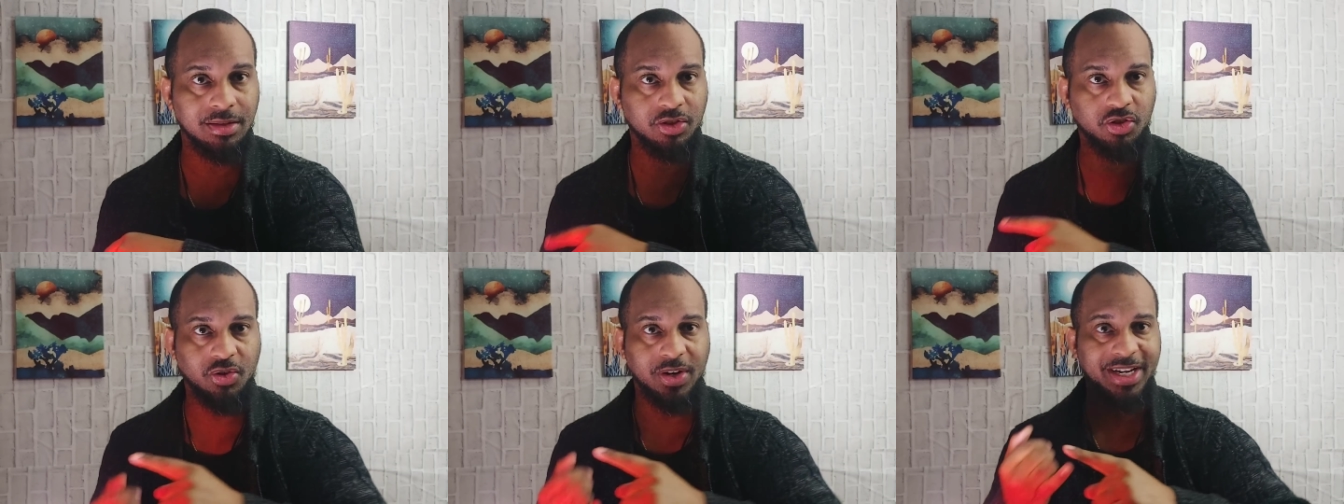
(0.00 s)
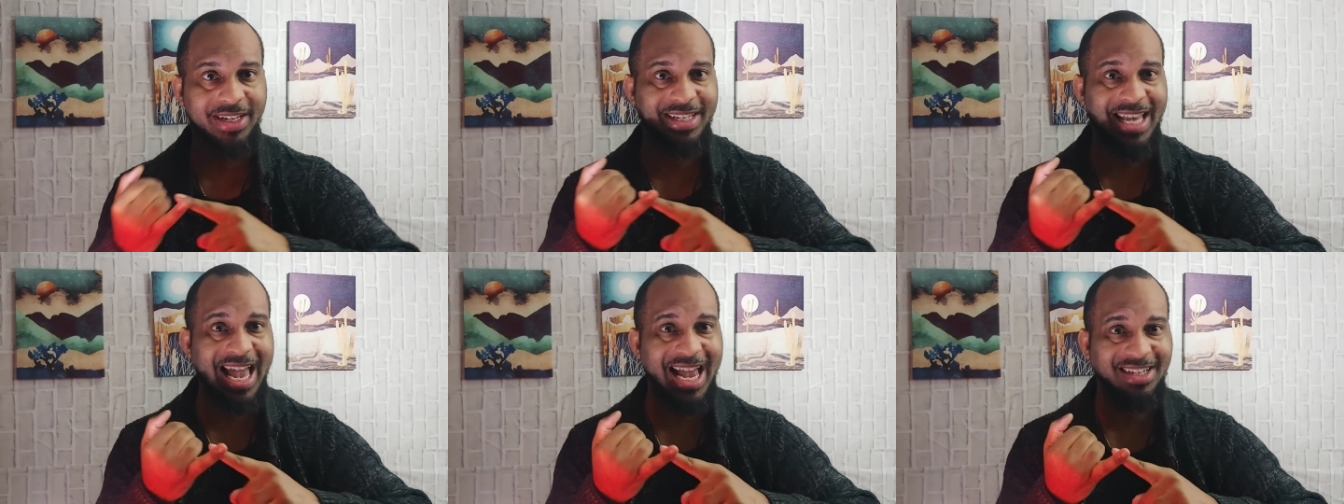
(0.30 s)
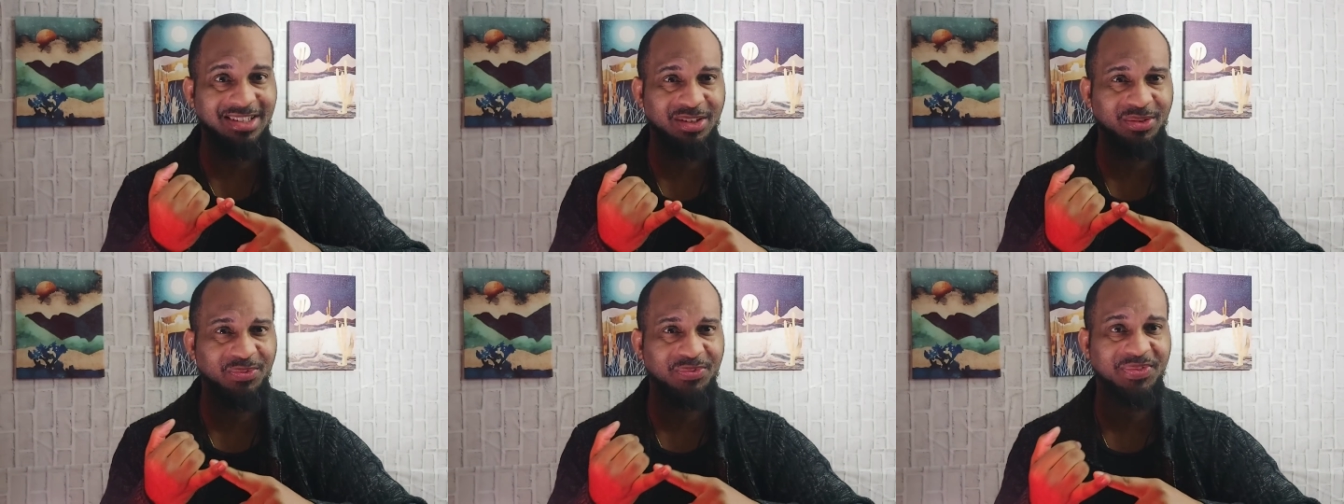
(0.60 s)

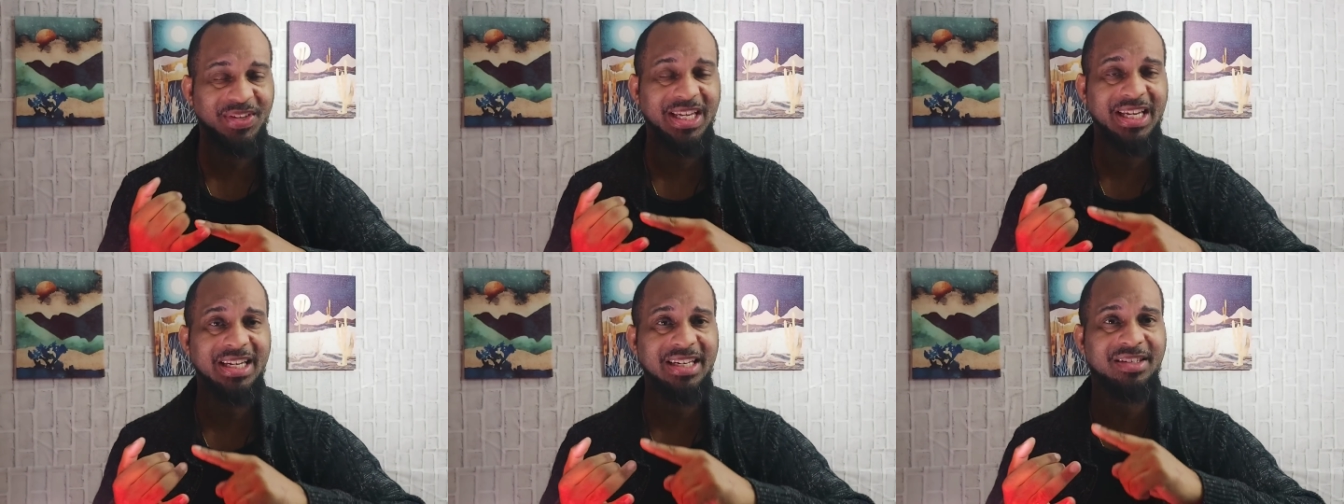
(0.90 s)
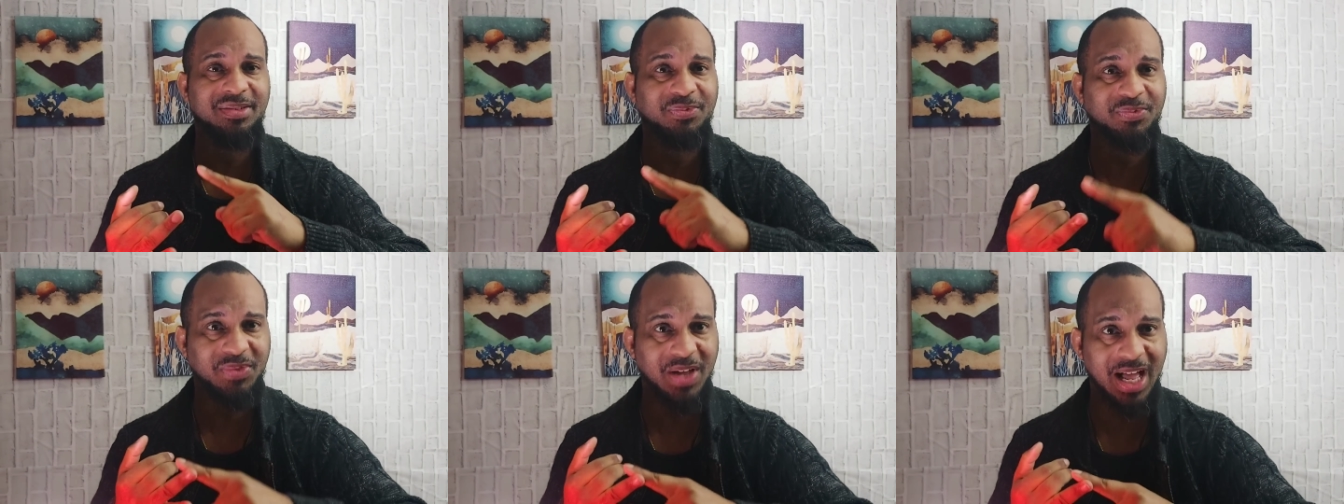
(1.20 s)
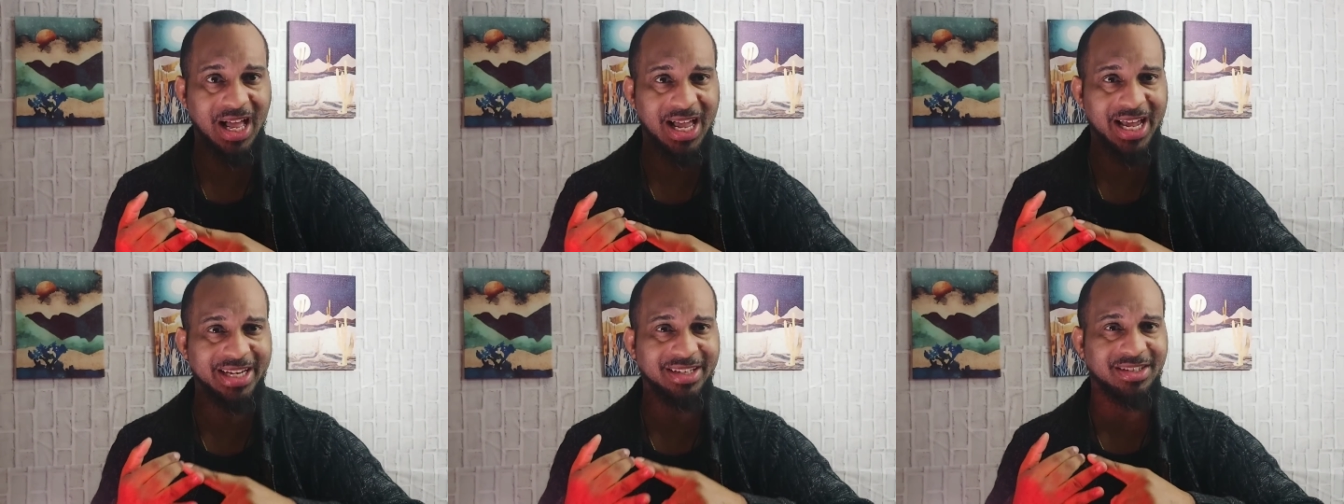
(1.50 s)
Transaction fees,
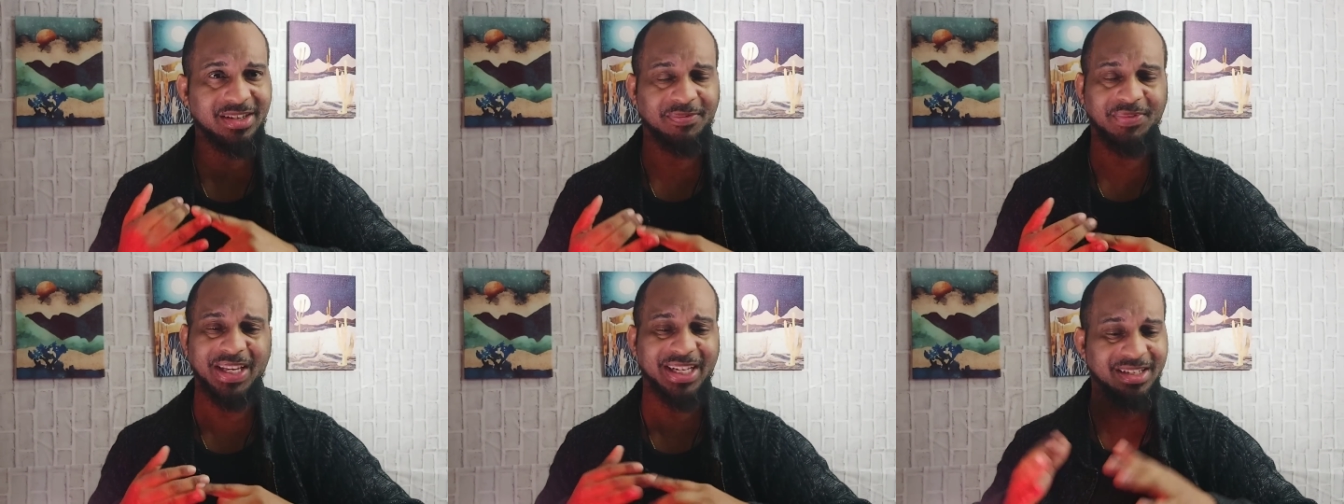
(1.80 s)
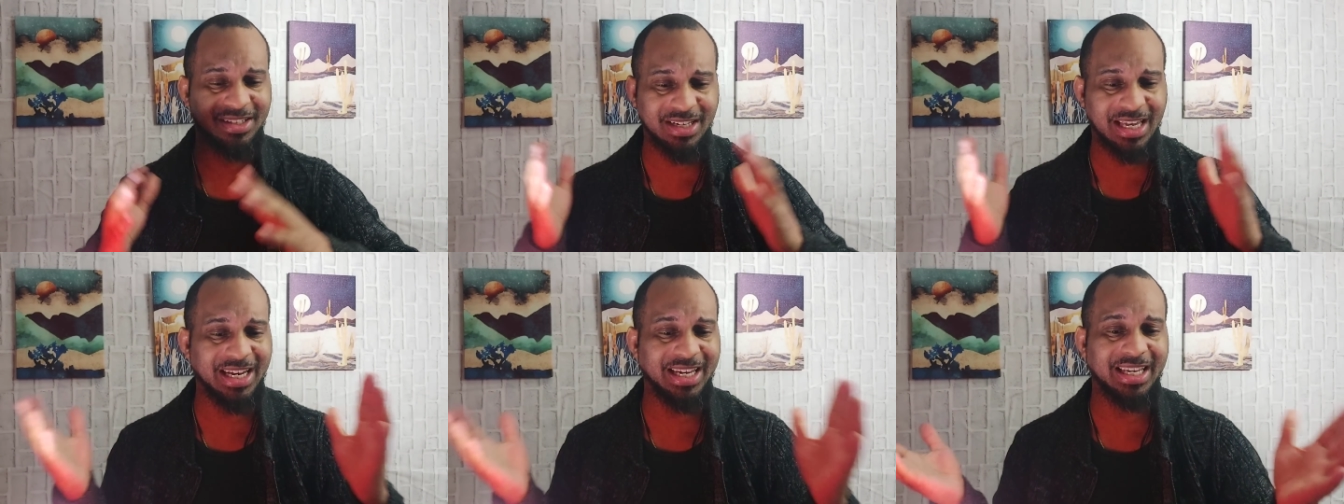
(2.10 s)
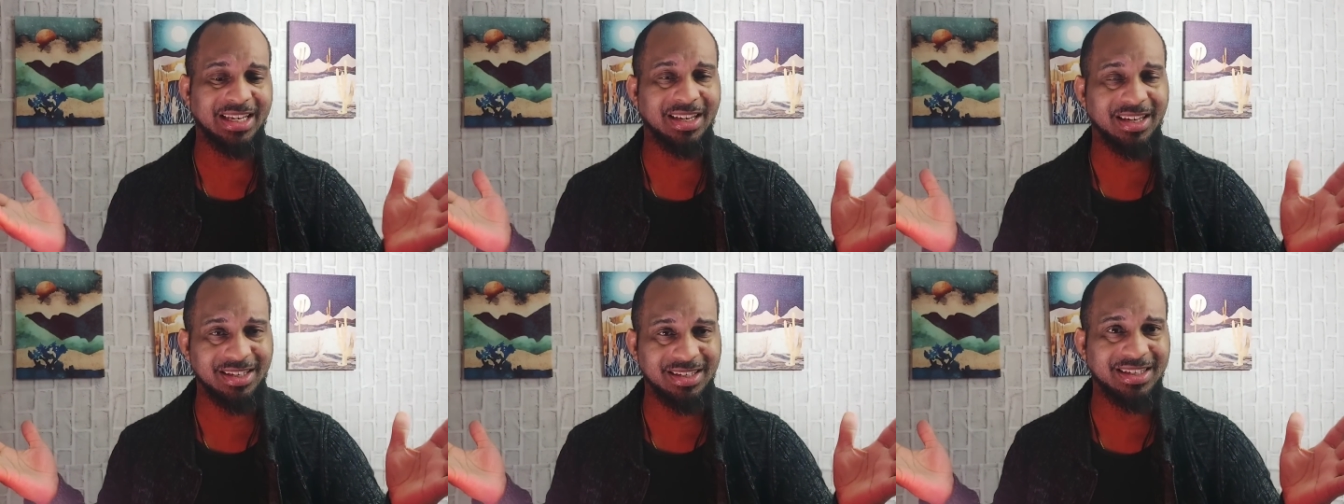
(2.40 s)
fines, stuff like, it's going
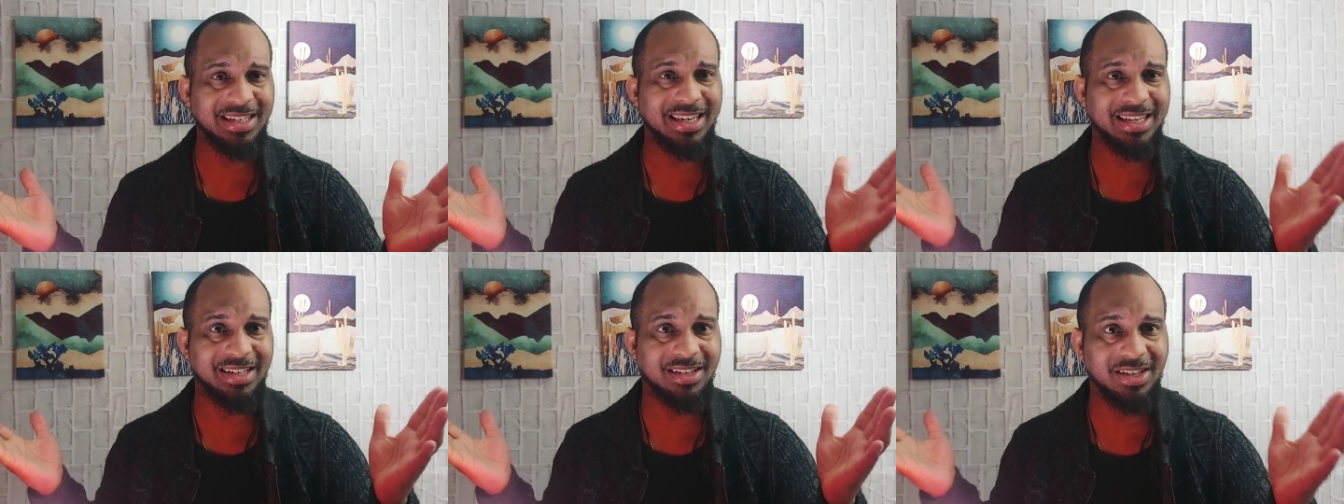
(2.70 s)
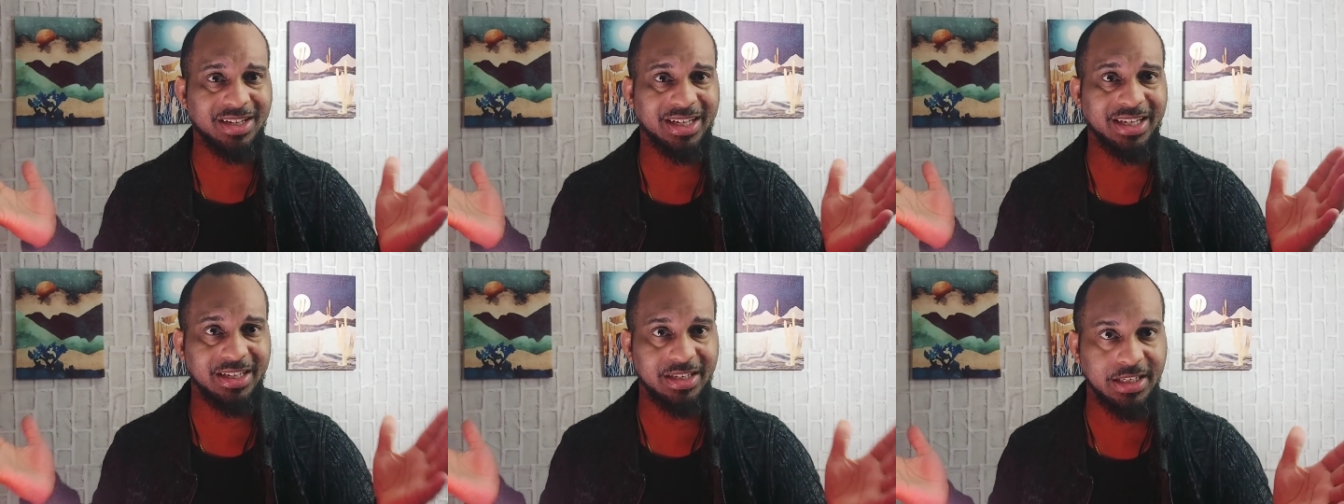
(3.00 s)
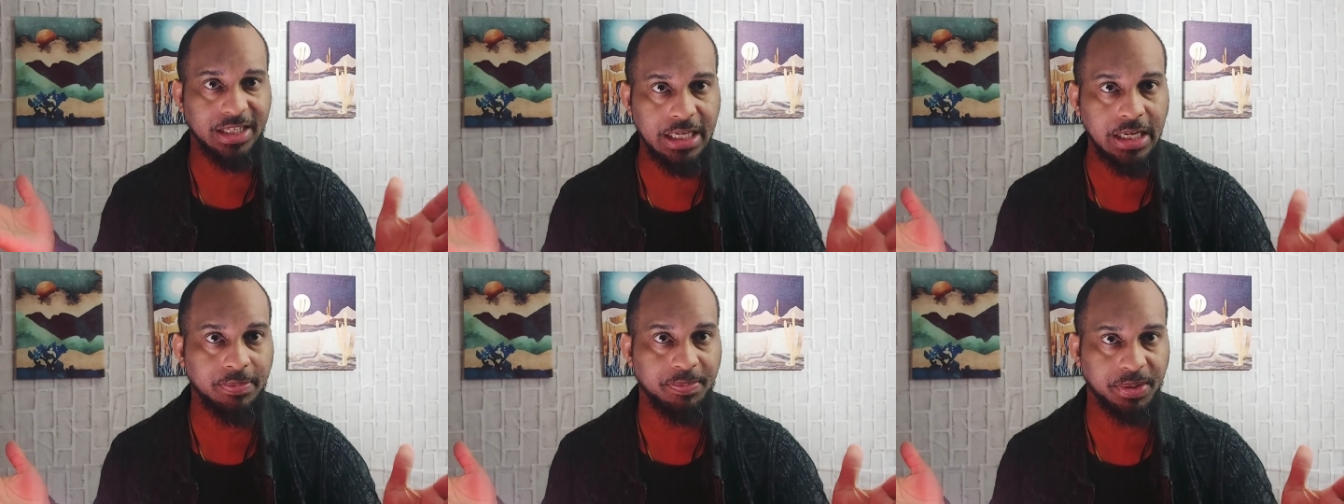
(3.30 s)
to get, it's going to
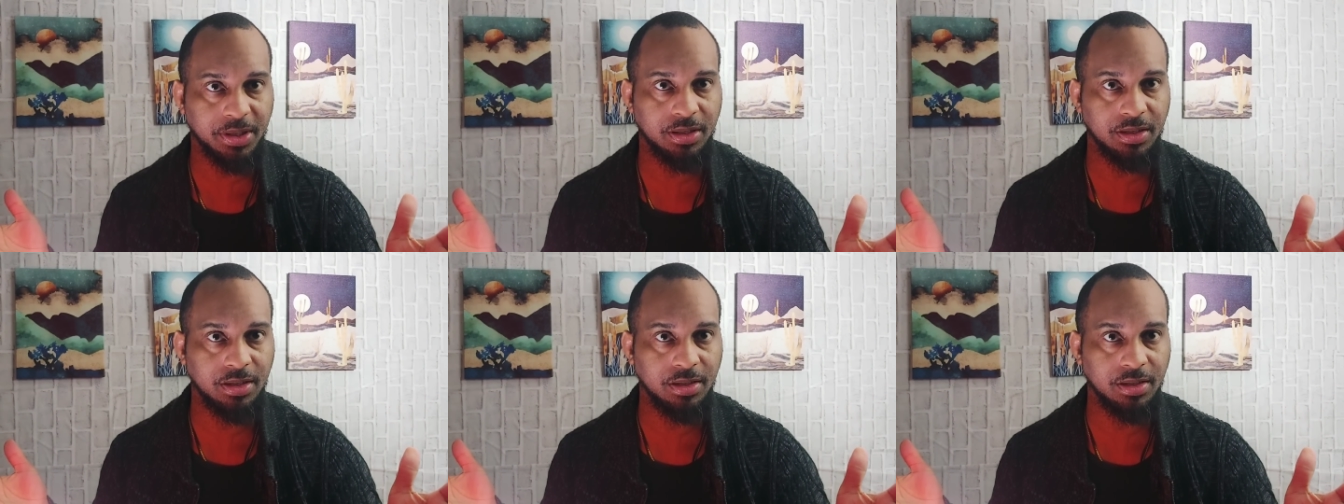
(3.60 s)
get deep.